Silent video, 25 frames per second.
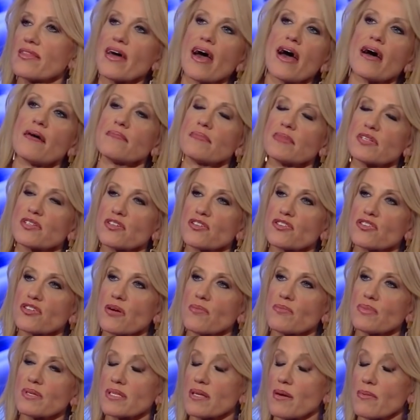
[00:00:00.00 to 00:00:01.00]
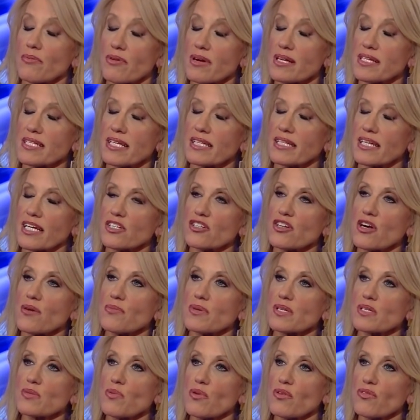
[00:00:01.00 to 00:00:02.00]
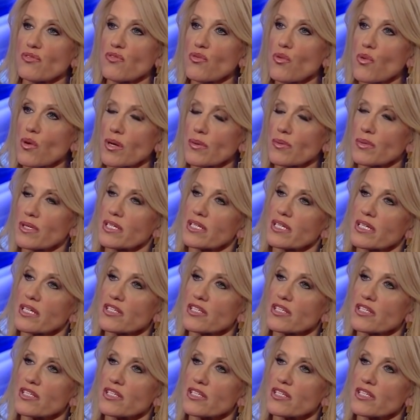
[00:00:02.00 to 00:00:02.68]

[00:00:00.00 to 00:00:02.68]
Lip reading: that that President-elect Trump has put forward